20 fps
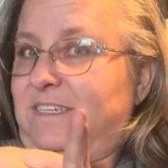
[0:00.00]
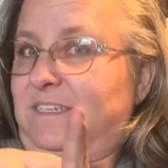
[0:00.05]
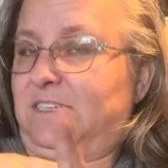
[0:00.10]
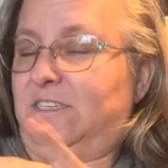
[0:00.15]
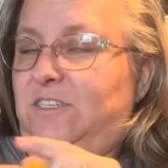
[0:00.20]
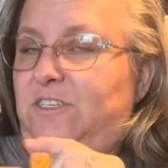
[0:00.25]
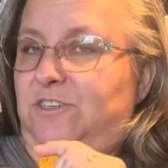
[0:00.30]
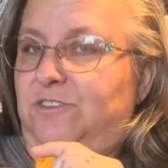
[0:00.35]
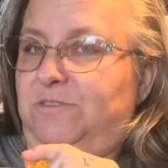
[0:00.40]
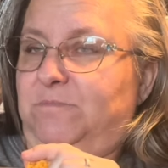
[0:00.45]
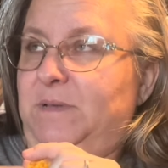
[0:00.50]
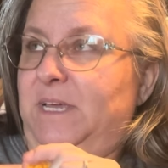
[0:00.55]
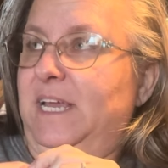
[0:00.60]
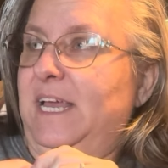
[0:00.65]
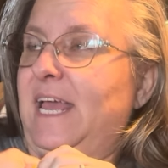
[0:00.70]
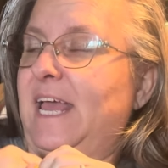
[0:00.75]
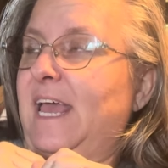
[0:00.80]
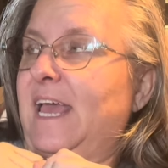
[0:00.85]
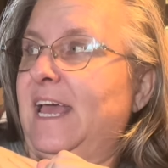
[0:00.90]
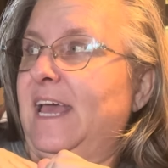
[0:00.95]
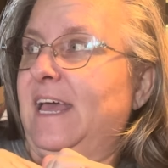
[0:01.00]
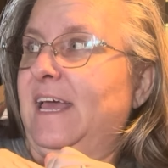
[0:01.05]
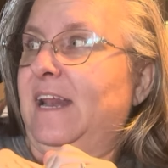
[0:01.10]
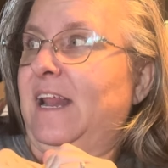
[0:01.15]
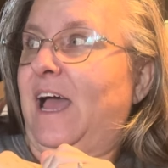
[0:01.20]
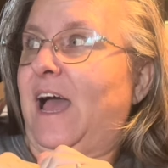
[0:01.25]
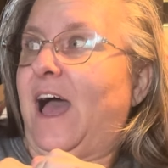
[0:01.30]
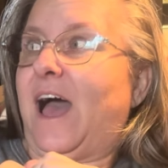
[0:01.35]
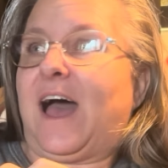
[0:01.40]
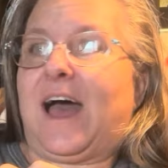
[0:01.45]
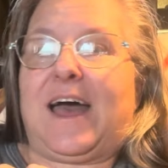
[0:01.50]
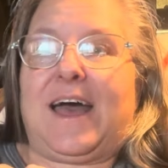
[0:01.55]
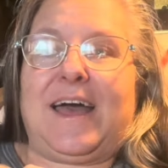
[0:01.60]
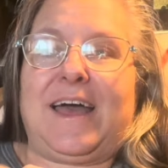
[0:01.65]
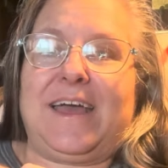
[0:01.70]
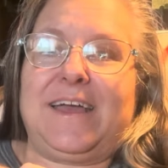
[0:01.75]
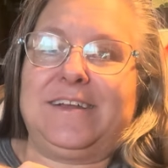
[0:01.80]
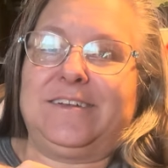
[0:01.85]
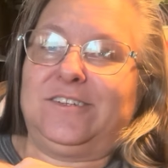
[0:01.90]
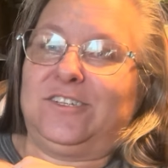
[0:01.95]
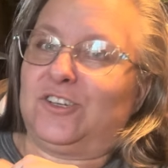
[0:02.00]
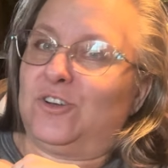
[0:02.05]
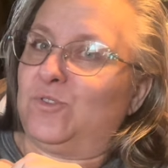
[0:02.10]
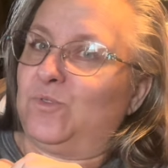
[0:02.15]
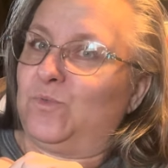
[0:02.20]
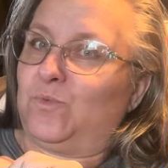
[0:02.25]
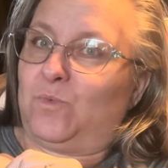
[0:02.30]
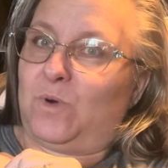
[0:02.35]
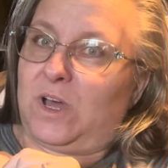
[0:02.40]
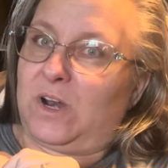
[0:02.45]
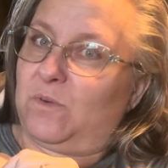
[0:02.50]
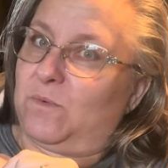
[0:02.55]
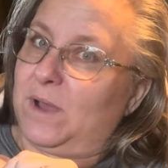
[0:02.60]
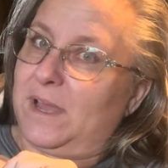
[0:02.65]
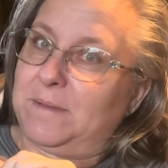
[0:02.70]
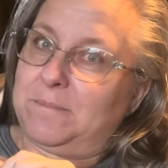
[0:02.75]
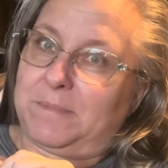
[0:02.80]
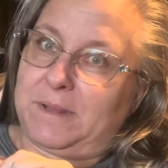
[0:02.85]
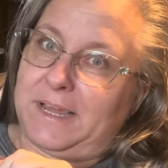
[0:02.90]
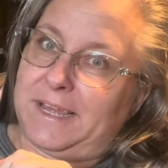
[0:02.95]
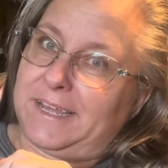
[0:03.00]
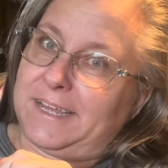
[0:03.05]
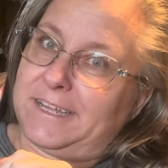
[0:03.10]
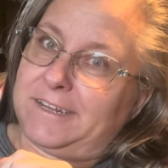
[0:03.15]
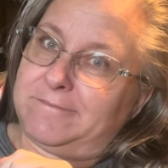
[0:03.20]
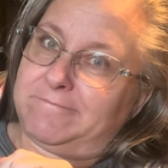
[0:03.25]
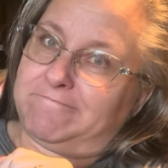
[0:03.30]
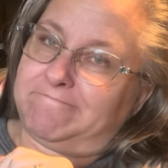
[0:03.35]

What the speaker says: excuse me, and I don't want a white blanket